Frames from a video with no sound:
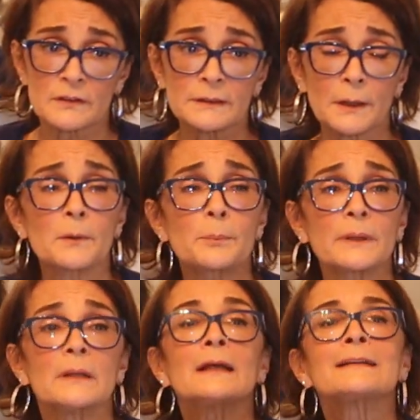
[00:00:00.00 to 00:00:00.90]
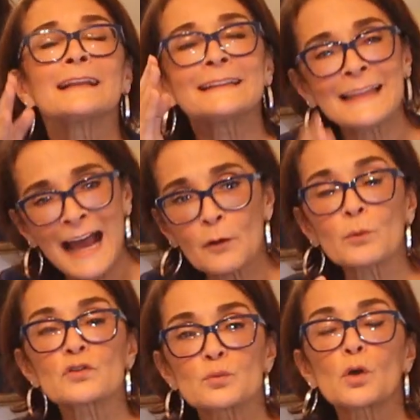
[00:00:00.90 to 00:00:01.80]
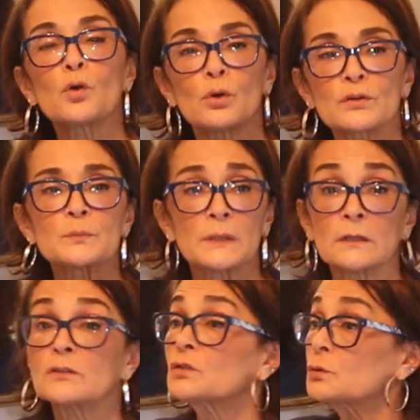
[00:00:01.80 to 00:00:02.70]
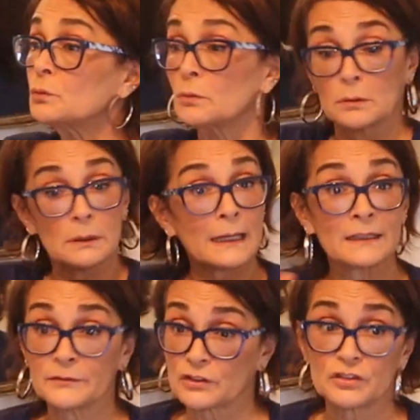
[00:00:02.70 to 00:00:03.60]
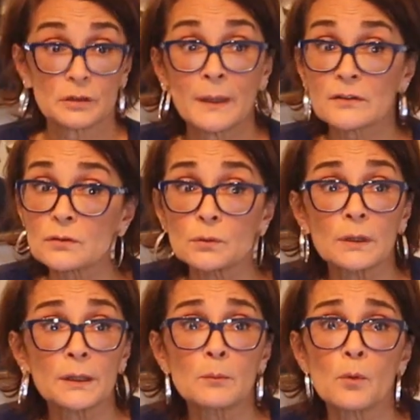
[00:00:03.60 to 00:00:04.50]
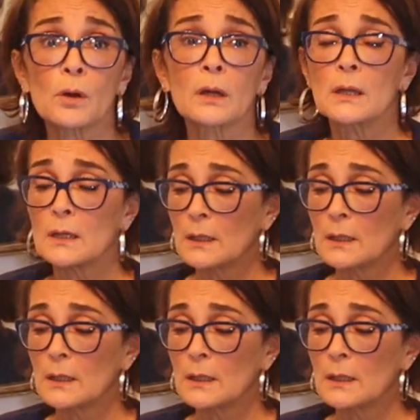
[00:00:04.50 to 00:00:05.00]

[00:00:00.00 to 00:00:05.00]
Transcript: in therapy that was what caused me to not give a shit about school anymore.